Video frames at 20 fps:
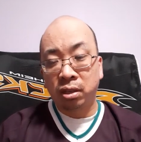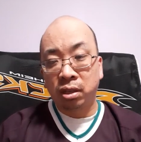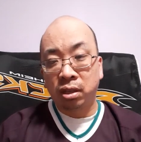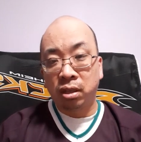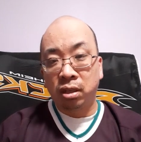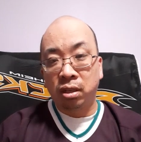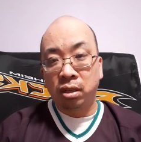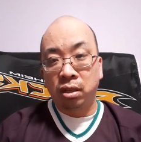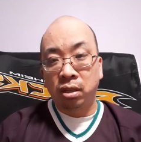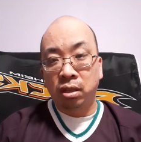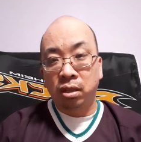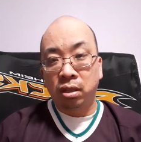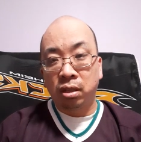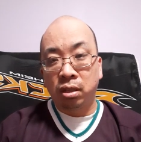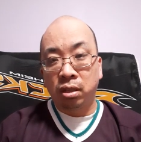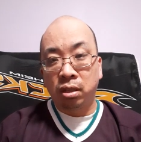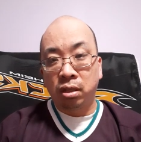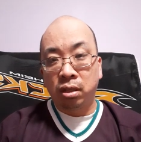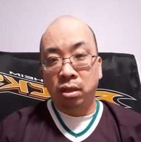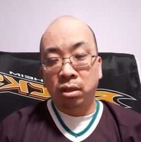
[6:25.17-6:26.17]

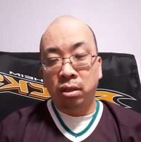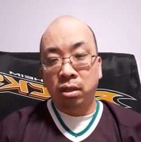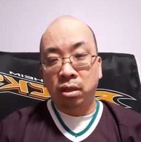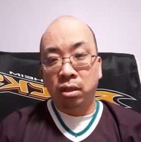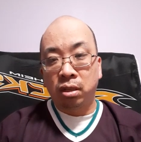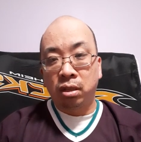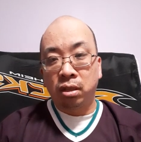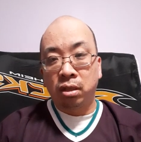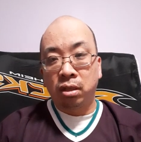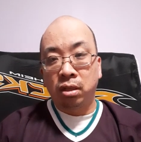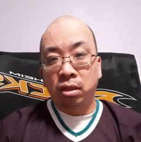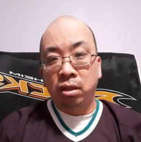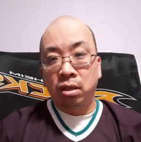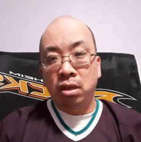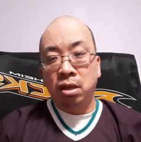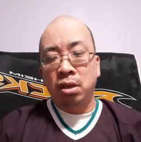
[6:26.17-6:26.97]
[no speech]